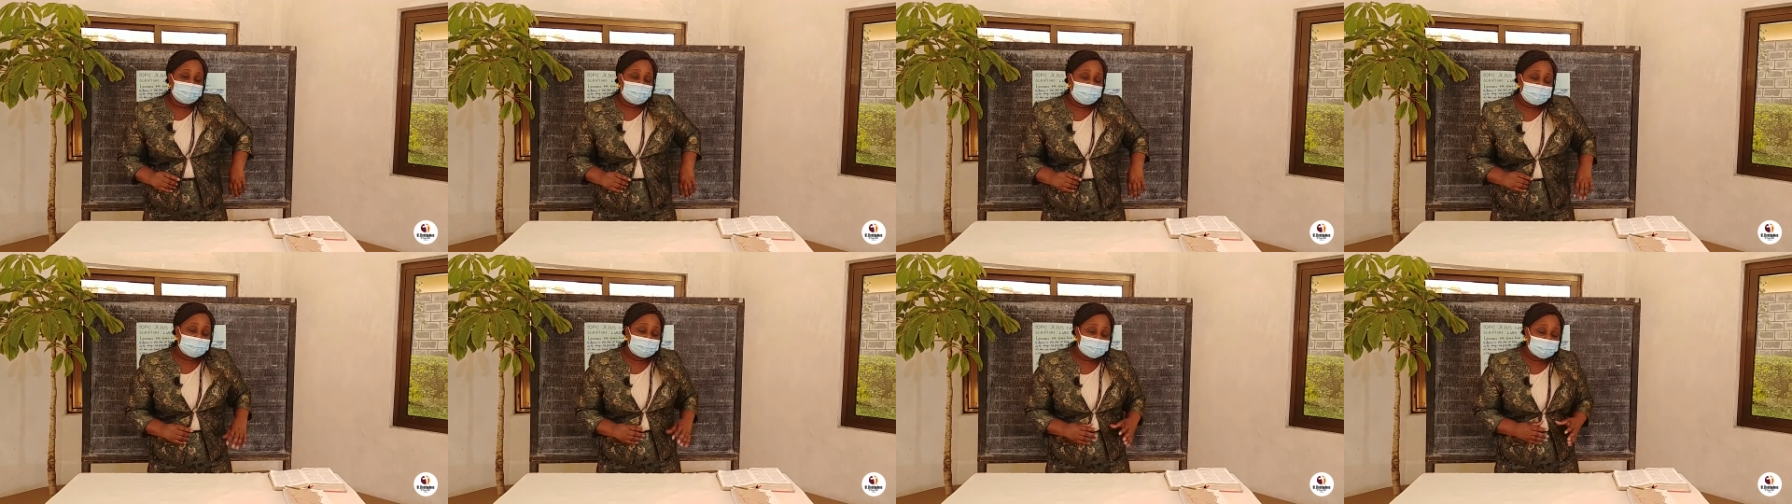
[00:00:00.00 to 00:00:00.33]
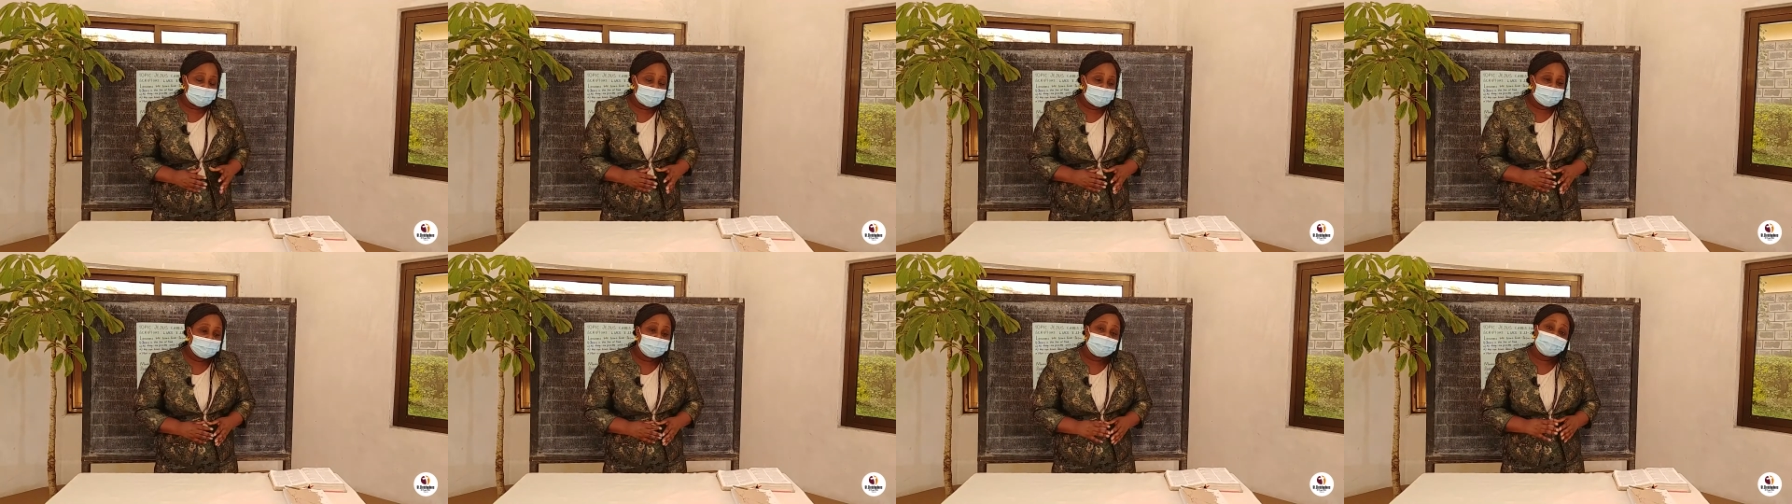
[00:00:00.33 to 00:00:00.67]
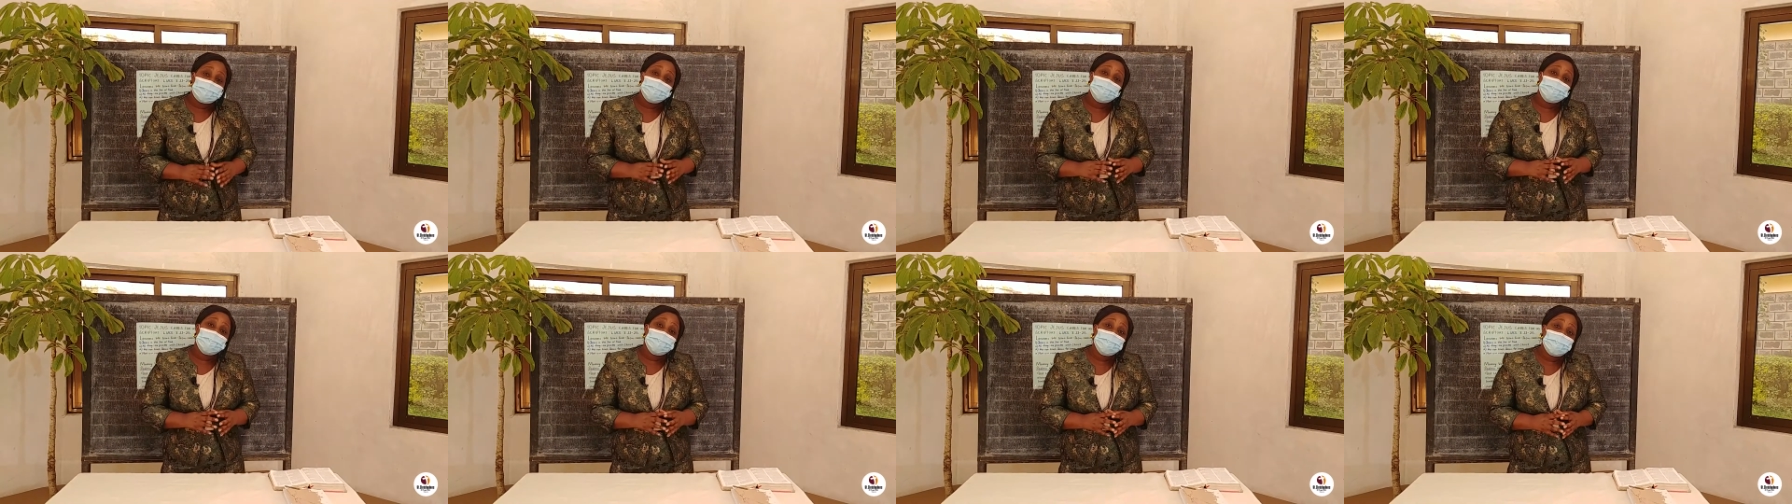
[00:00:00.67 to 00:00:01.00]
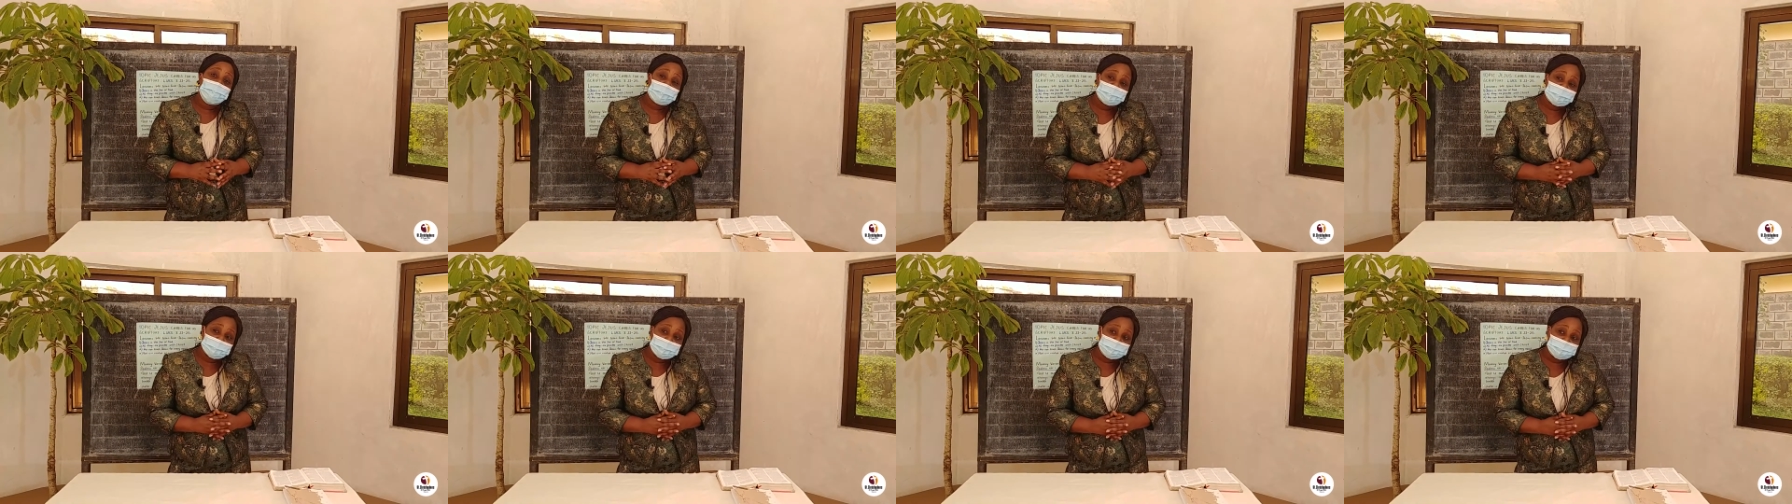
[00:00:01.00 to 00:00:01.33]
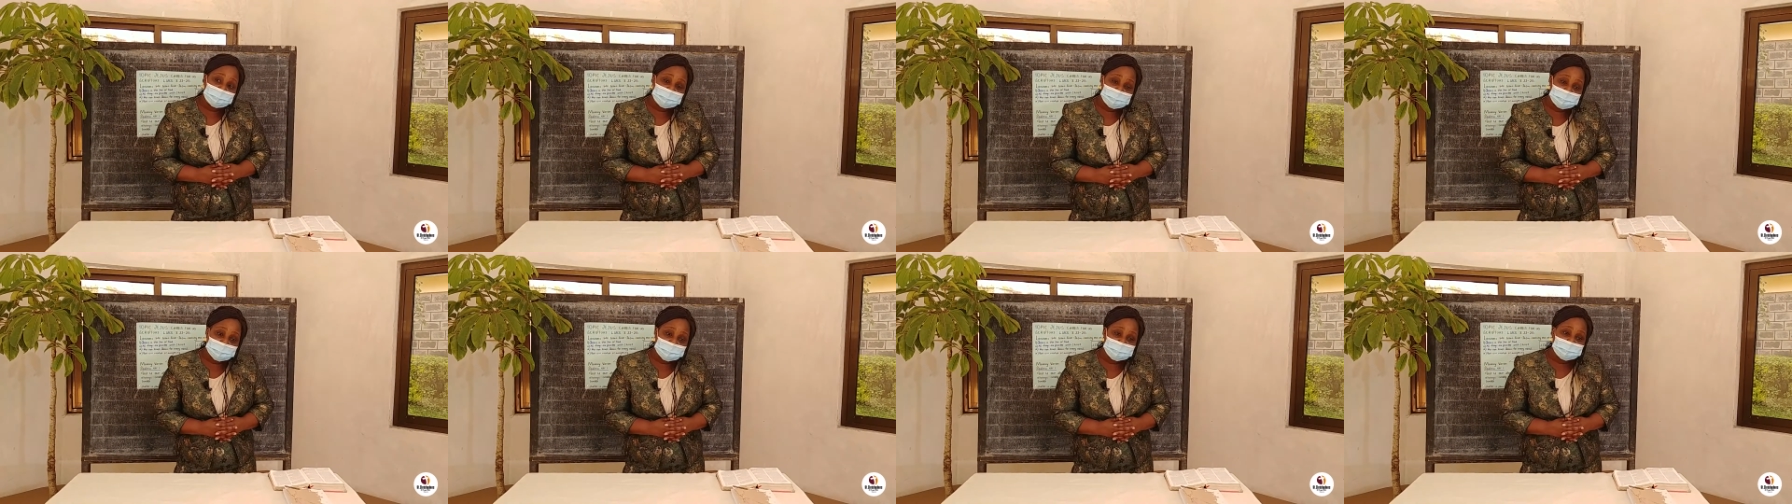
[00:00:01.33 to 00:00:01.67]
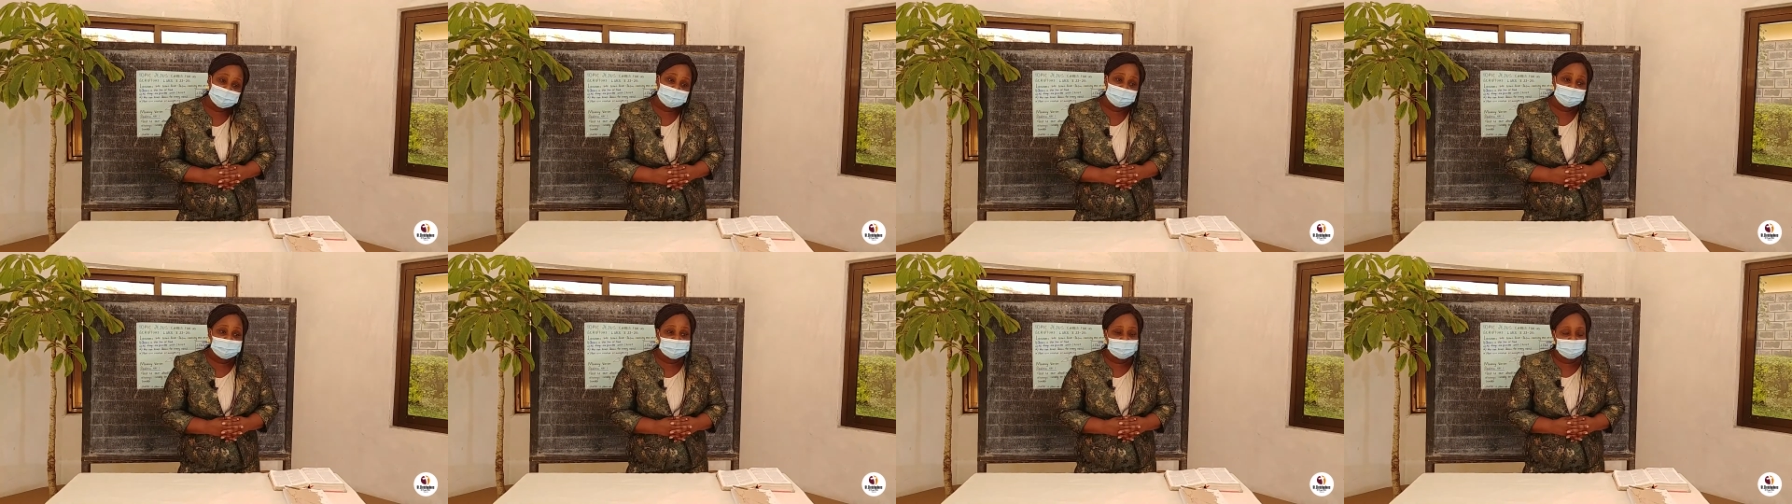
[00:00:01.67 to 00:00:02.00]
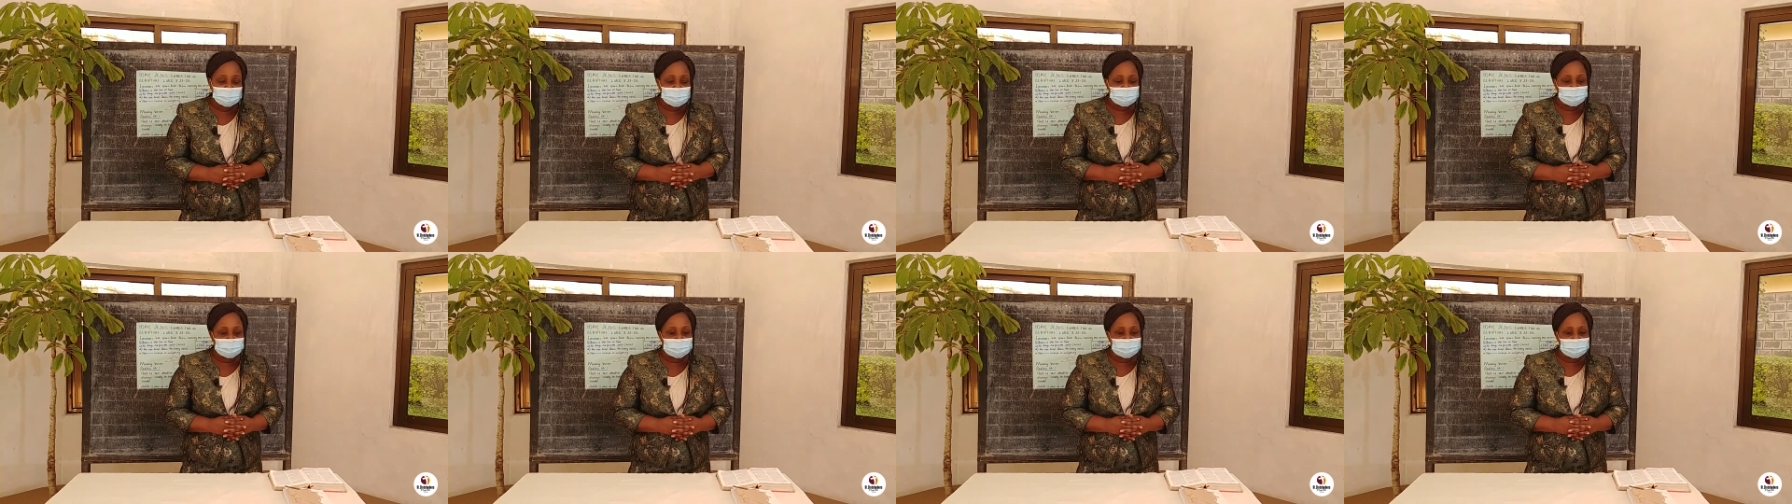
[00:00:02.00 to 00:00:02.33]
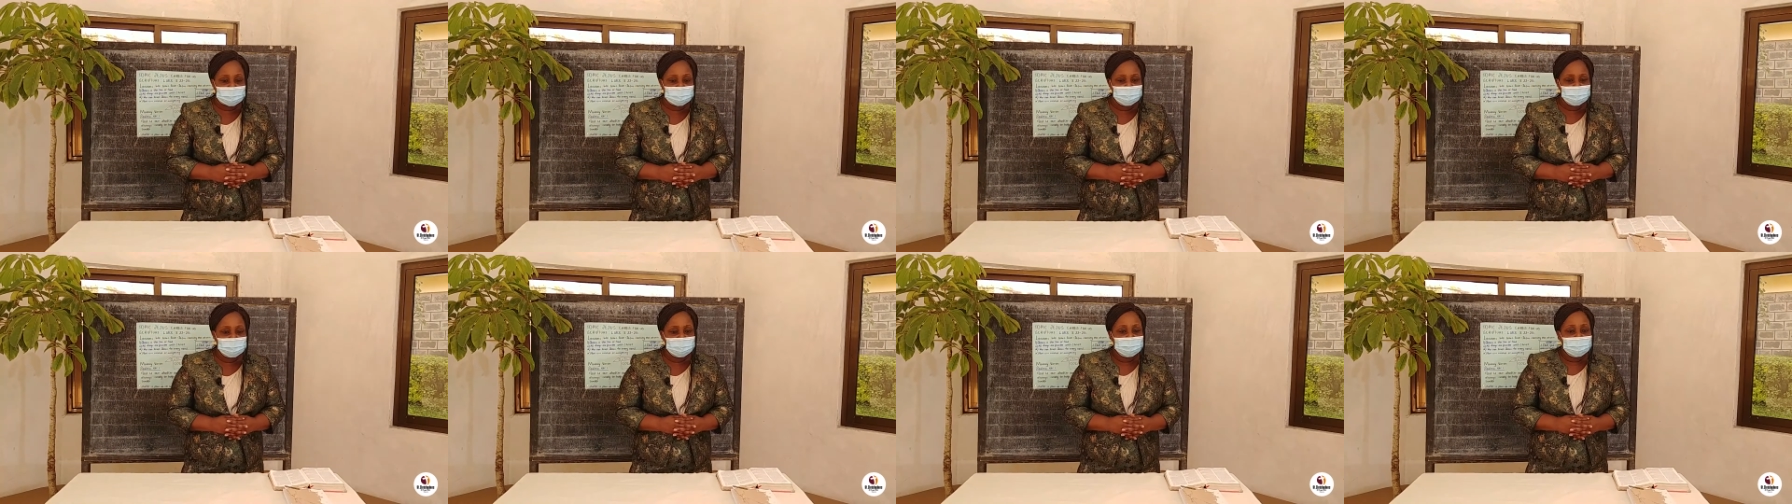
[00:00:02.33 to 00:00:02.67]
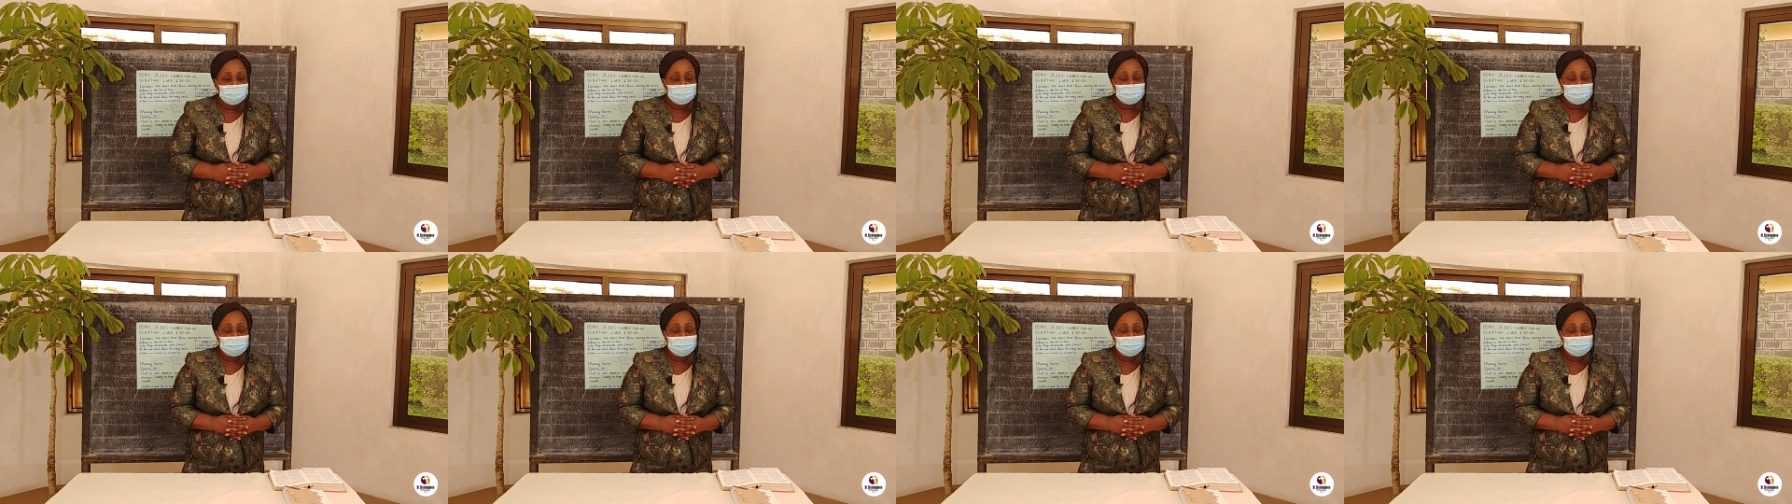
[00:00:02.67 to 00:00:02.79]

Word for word: By the way, we don't know whether Jesus listened to them.